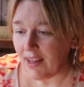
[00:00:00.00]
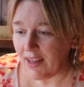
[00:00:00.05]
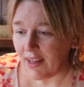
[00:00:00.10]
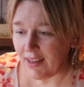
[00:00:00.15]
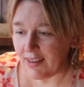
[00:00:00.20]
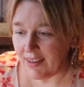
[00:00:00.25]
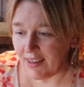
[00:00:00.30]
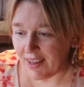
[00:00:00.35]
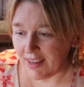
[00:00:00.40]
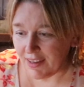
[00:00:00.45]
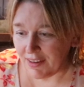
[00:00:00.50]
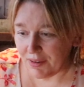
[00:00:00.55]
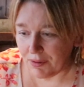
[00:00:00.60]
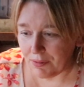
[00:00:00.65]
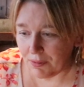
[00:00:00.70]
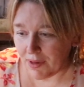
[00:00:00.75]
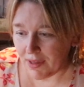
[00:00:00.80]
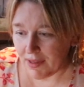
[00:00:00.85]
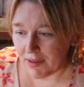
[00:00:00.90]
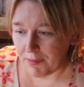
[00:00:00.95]
Another
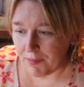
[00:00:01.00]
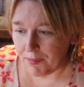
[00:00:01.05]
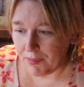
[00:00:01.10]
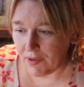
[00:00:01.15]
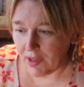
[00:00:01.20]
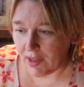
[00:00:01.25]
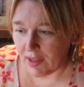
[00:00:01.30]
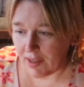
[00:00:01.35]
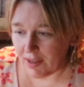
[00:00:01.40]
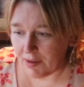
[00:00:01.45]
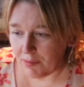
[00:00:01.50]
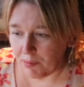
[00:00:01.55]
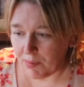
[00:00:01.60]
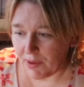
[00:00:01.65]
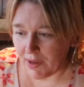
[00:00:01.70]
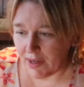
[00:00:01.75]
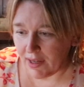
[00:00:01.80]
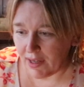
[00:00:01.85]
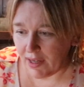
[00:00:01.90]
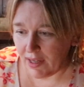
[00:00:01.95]
one
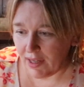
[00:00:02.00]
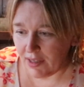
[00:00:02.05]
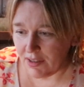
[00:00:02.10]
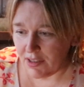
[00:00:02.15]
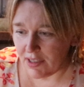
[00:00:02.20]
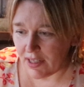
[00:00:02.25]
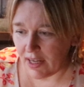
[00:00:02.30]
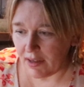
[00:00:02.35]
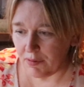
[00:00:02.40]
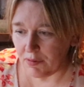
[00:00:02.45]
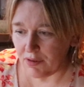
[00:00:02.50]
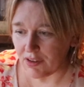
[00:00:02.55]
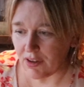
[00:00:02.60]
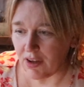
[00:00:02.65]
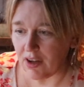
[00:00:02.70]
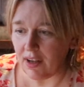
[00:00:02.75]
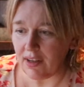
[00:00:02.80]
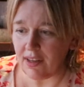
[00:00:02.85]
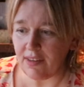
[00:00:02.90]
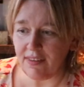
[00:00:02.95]
by James
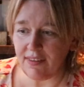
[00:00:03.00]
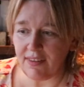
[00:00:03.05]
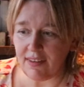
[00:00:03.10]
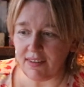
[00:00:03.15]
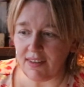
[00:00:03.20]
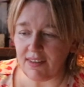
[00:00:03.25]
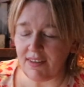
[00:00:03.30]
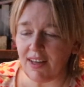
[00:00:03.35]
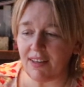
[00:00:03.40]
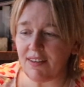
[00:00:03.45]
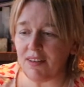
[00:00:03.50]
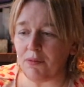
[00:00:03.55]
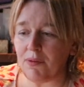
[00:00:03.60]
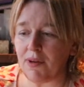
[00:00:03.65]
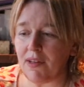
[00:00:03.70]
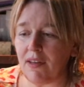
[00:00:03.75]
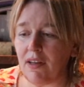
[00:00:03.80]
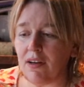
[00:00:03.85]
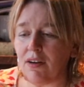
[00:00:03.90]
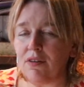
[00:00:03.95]
Collinson, another
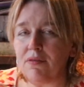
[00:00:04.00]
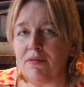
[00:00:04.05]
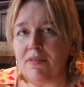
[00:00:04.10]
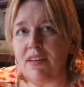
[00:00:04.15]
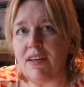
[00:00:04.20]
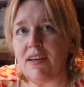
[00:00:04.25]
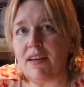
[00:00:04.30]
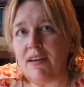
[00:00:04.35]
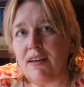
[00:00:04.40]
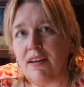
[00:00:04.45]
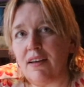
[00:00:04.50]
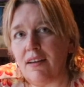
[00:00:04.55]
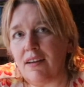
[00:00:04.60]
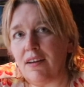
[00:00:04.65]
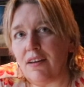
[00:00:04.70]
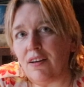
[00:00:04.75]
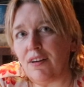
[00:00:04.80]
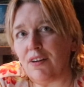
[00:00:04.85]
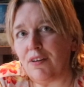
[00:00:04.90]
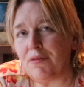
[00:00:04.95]
one of the
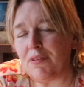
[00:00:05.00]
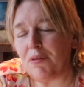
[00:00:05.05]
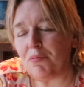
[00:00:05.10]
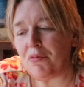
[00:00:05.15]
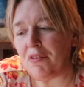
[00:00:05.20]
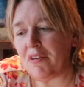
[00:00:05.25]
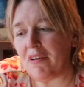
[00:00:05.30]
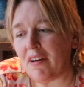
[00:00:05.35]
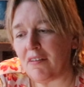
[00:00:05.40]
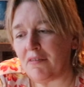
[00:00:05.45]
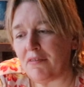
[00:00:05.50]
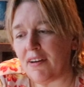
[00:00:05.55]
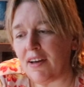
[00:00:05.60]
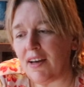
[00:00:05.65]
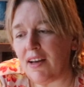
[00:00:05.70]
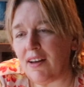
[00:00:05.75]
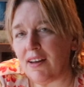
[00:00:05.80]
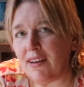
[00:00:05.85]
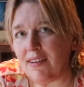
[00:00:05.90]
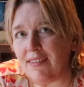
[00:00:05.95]

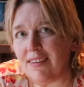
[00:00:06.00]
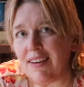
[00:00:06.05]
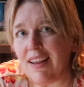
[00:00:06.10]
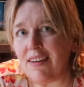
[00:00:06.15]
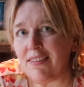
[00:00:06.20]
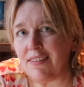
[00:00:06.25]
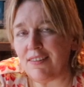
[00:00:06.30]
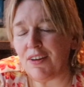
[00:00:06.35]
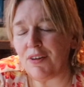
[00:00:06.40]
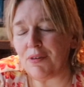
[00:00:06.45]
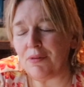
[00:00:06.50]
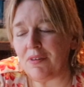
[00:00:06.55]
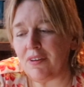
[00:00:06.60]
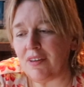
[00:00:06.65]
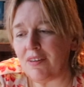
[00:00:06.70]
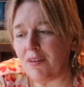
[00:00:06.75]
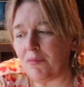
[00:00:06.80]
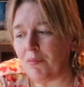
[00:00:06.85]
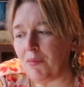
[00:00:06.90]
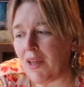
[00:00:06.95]
Pre-Raphaelites, less known
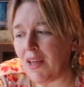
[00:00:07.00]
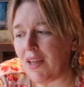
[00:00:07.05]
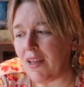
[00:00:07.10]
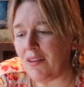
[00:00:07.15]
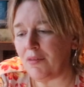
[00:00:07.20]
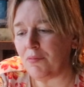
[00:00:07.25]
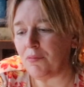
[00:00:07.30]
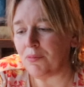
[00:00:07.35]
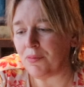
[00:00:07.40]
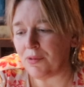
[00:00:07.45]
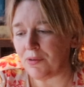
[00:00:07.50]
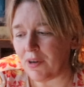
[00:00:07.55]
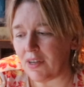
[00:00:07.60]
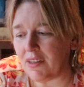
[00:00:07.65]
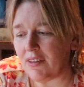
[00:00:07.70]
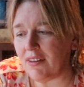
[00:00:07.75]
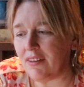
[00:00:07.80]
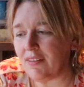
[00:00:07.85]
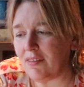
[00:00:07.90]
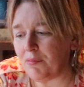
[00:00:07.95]
than the main
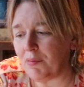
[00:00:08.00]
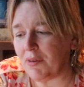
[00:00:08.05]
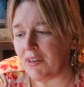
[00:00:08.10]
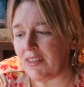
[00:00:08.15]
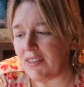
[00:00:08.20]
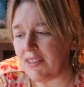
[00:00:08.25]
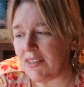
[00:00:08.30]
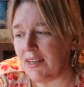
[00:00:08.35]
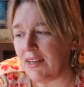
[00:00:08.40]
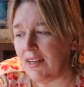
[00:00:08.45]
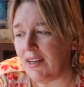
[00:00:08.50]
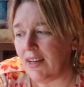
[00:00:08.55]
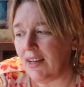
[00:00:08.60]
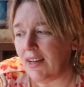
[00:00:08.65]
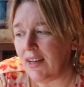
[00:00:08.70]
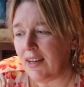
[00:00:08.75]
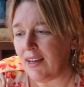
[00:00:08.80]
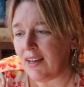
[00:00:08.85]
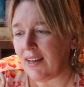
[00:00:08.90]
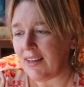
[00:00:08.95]
brothers, but
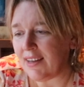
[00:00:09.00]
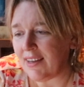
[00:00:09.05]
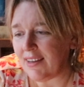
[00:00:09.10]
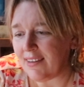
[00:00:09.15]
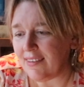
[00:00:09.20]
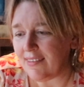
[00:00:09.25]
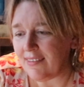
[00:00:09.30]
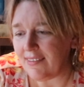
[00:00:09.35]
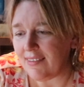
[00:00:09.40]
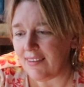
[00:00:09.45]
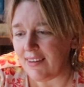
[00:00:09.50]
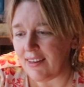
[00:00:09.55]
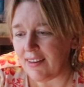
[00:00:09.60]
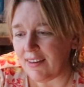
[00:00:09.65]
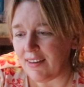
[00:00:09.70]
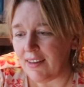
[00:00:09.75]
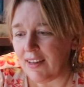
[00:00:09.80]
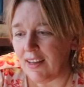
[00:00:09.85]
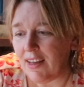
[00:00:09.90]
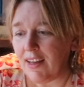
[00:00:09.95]

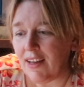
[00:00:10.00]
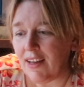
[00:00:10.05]
still